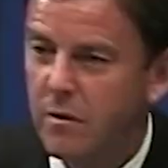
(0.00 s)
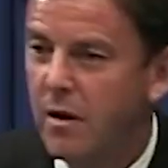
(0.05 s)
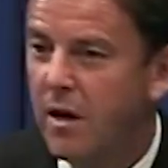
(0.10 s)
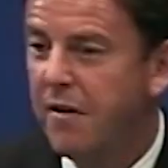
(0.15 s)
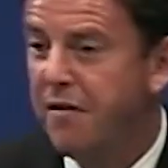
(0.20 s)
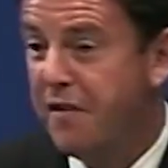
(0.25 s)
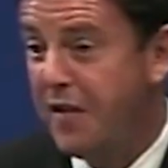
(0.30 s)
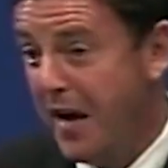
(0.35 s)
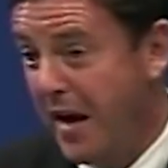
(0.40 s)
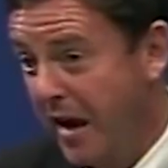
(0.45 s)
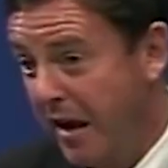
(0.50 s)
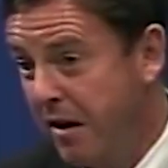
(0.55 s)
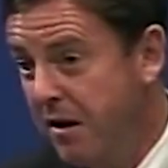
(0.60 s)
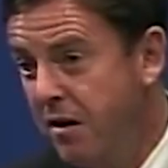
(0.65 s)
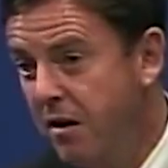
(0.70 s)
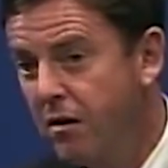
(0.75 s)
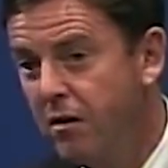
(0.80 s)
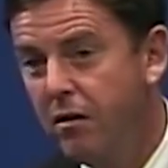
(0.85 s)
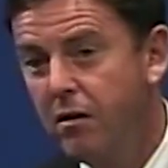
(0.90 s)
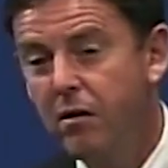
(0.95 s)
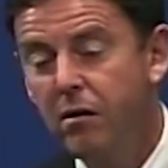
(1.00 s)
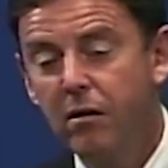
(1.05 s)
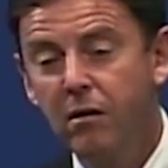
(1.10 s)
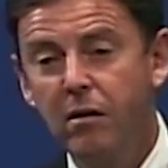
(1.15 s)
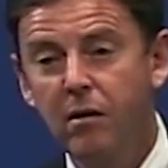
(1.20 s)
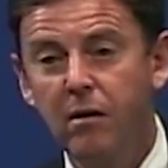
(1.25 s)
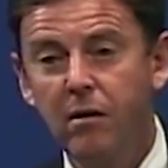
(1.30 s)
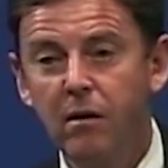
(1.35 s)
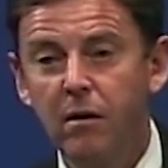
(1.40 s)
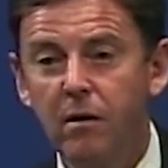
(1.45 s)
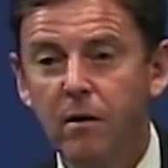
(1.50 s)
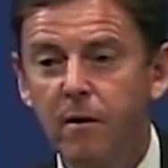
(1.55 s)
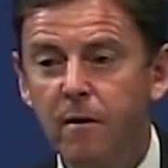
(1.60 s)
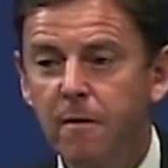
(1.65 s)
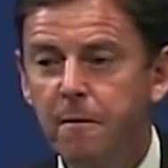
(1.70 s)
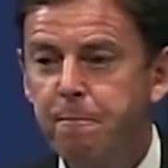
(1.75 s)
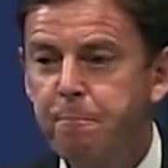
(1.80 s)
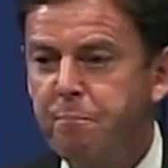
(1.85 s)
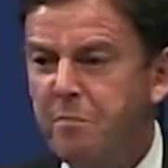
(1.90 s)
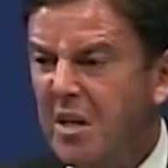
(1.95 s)
And then
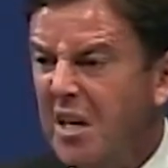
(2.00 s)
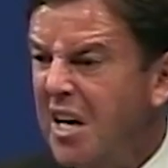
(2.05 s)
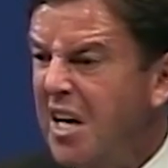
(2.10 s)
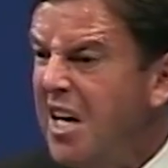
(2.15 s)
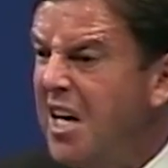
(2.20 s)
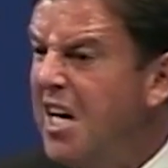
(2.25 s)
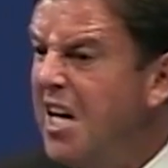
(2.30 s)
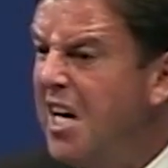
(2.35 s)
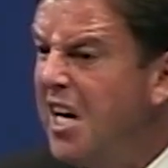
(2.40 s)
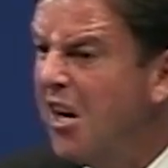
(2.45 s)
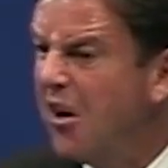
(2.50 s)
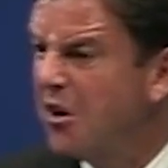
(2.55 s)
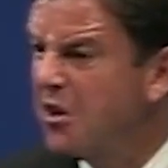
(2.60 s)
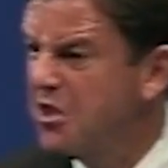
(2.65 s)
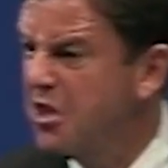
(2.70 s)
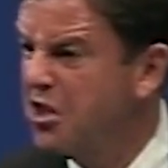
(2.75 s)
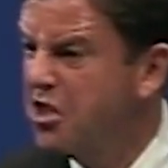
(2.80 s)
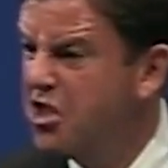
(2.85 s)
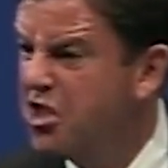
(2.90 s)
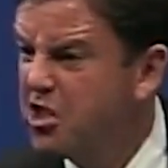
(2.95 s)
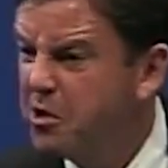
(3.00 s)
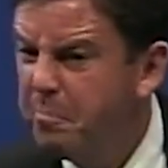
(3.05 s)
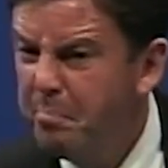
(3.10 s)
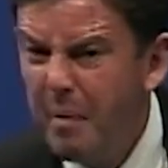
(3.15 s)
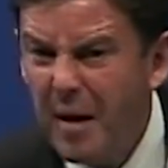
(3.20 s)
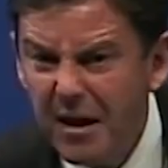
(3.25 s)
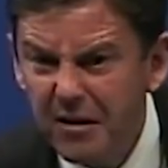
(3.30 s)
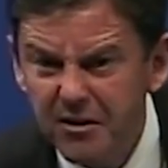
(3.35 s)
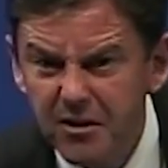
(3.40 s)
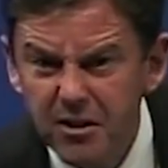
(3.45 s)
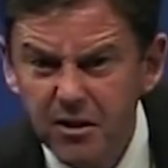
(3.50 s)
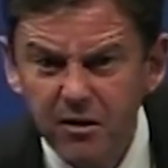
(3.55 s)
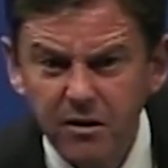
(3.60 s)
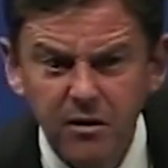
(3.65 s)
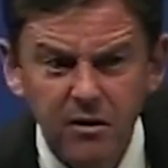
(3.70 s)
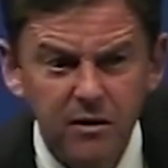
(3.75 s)
he hears a spit.